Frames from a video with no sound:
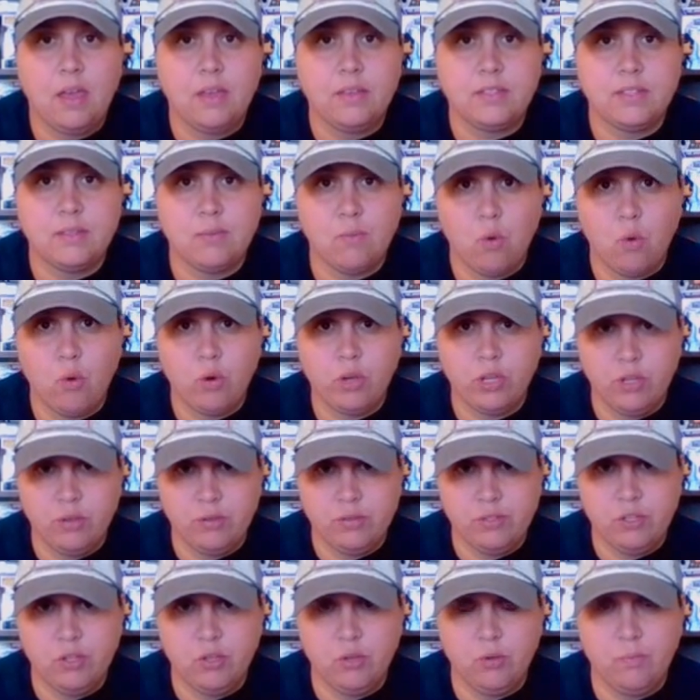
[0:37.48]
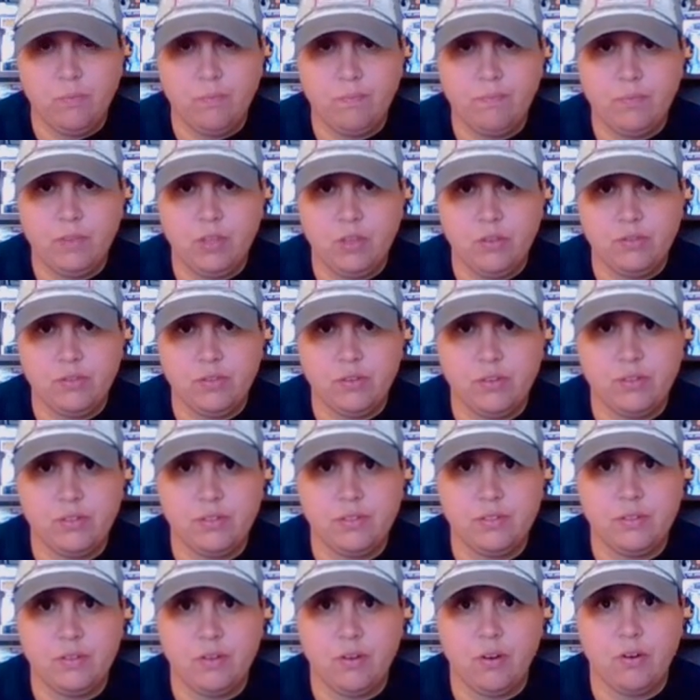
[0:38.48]
some more YouTube
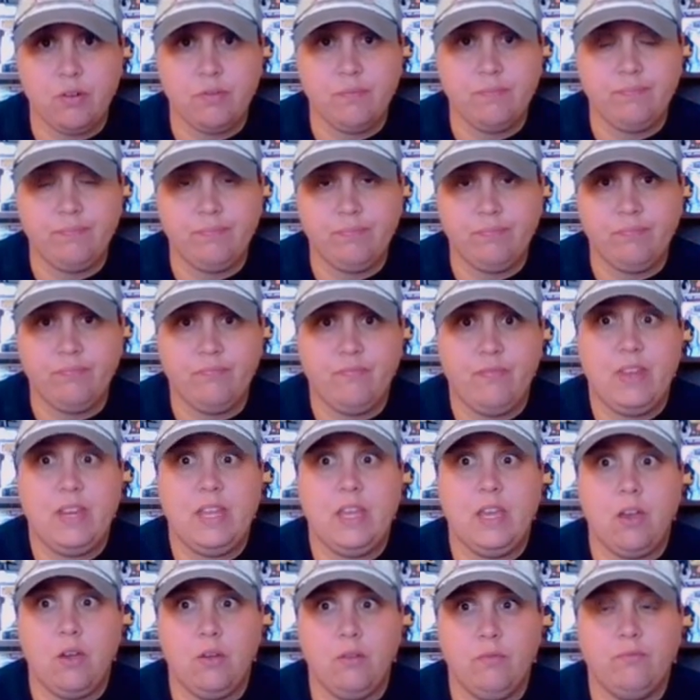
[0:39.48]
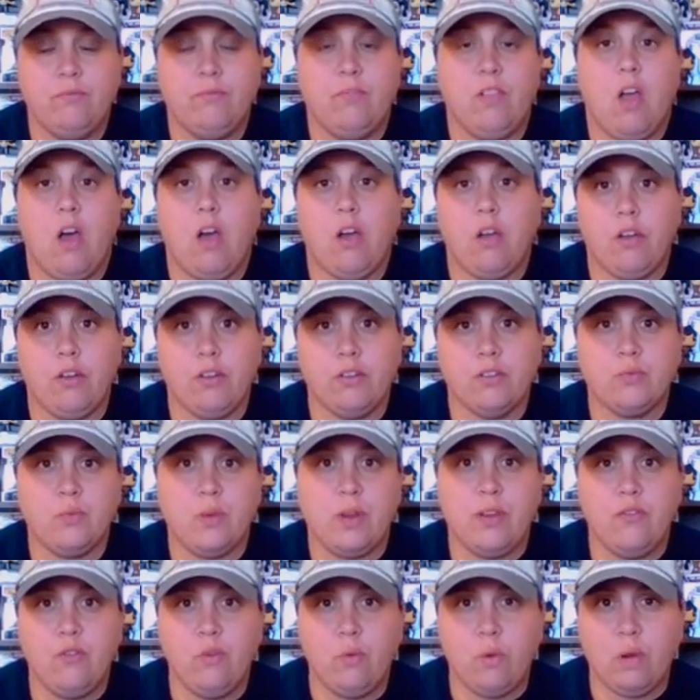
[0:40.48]
users or video vloggers,
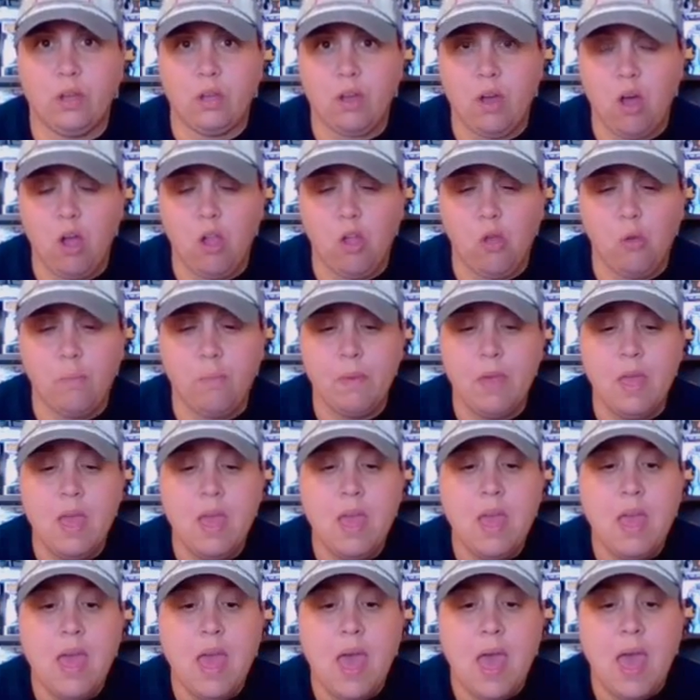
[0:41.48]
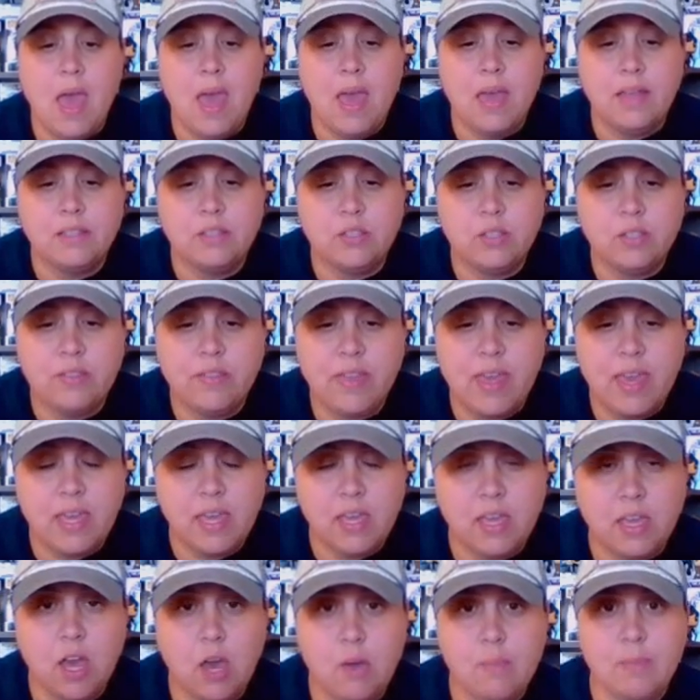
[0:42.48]
whatever you want to call them, and so that they
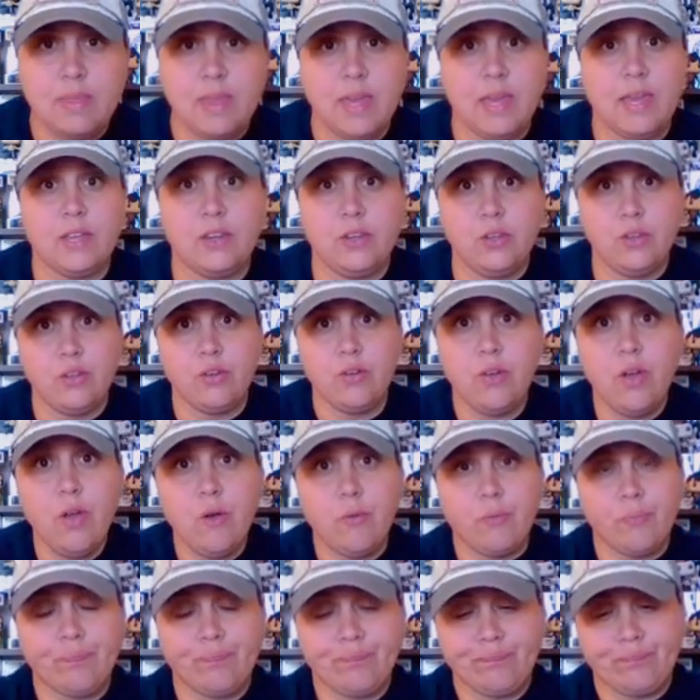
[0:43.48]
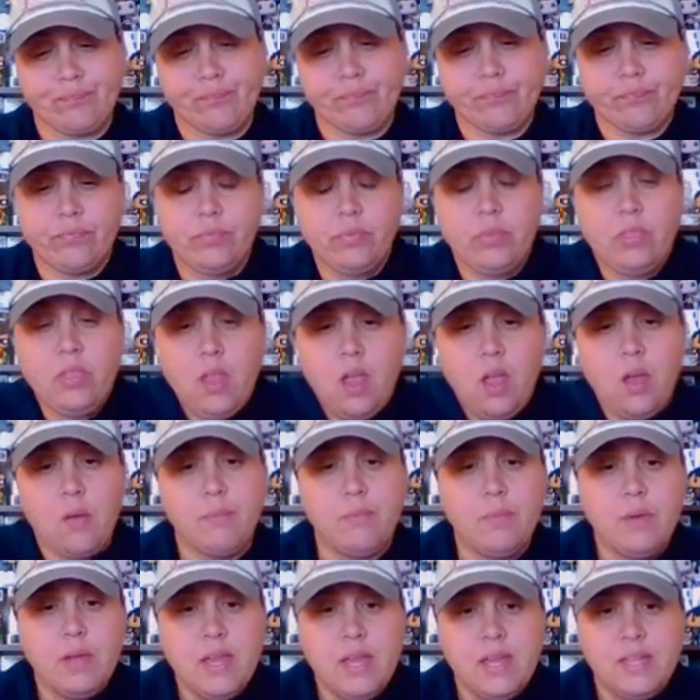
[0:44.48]
can come and they can do their own
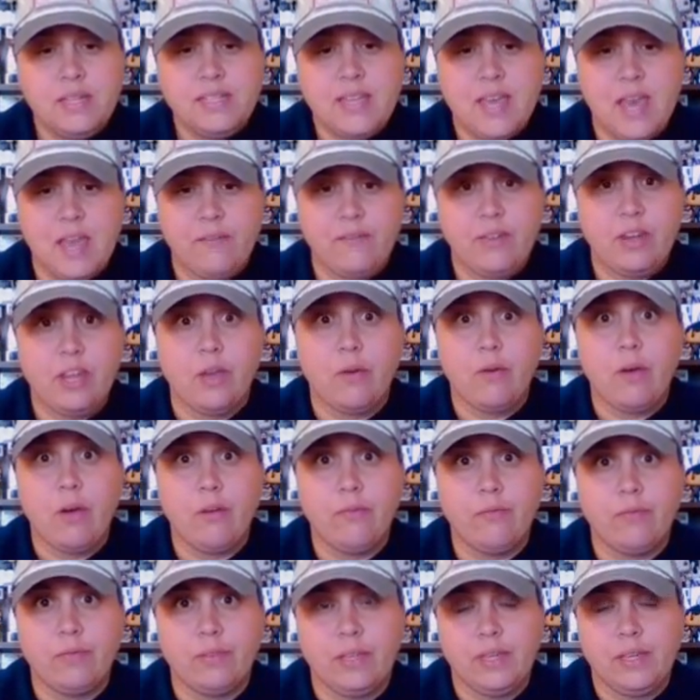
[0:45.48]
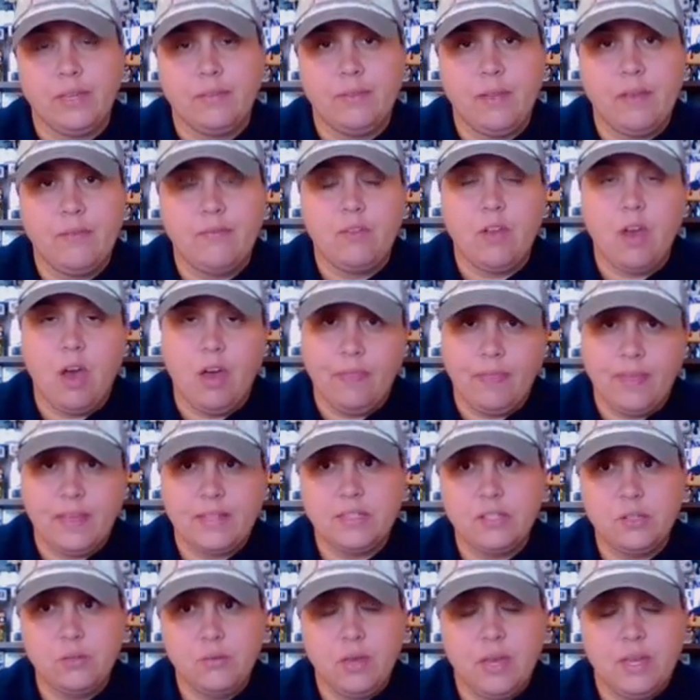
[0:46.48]
um, tag video, hopefully. If not,
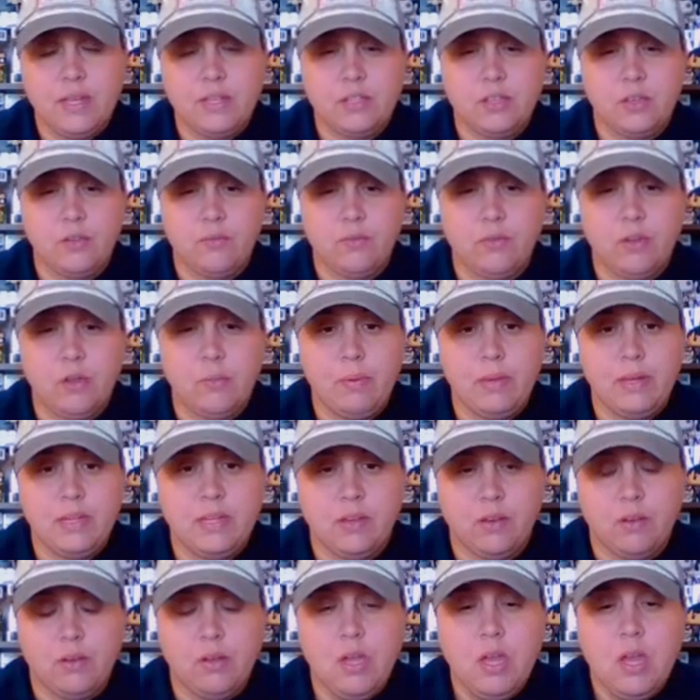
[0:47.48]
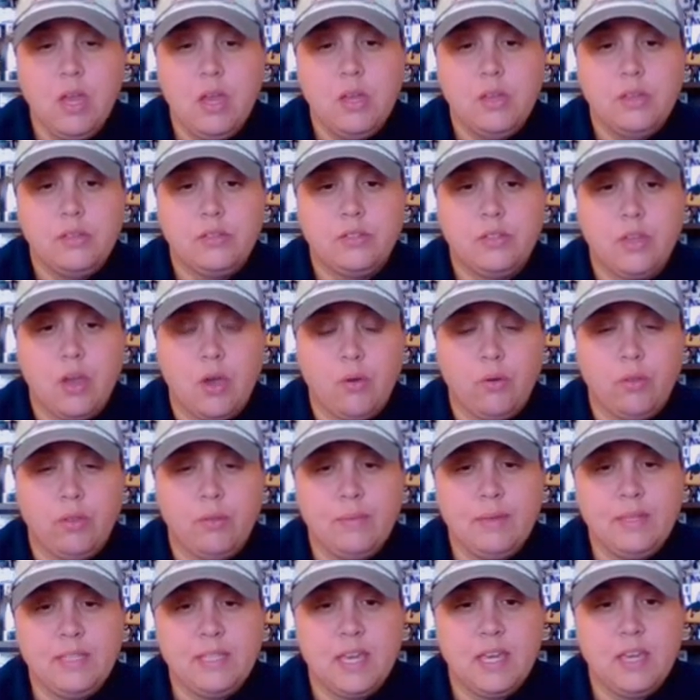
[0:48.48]
that's okay too, no big deal. So
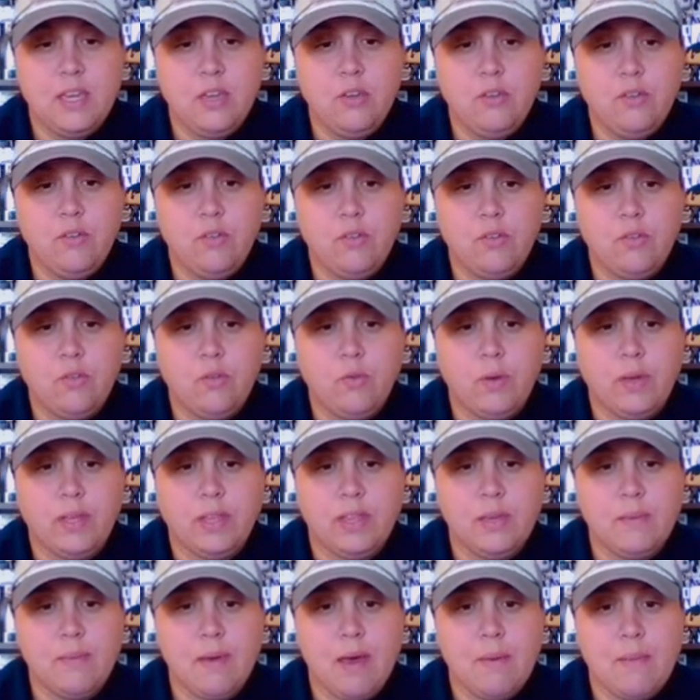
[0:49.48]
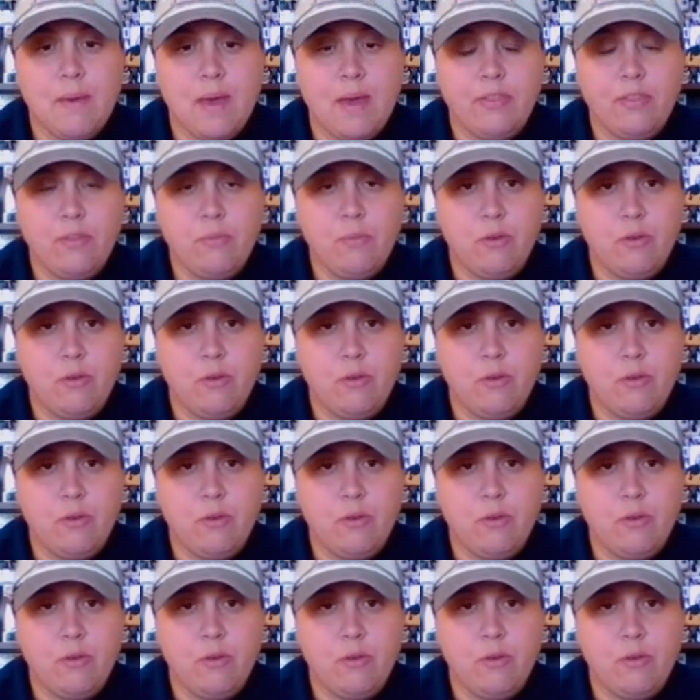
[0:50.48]
let me tell you quickly about Matthew